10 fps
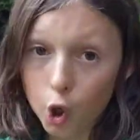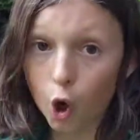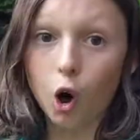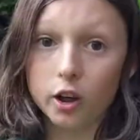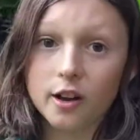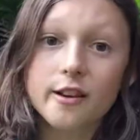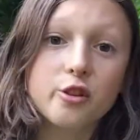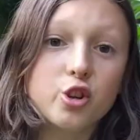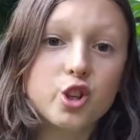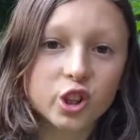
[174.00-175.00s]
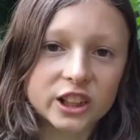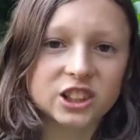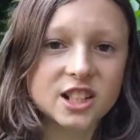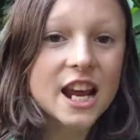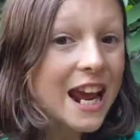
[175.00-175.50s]
Gone. They're
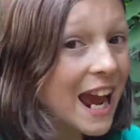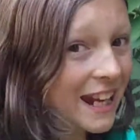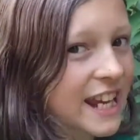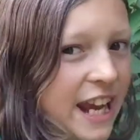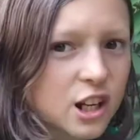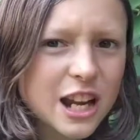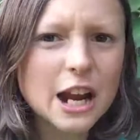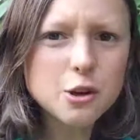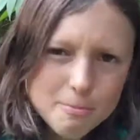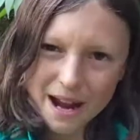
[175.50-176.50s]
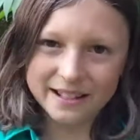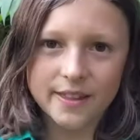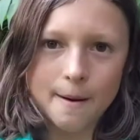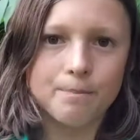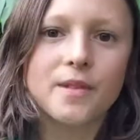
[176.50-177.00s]
delicious. And here's how you make
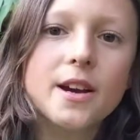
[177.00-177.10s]
them.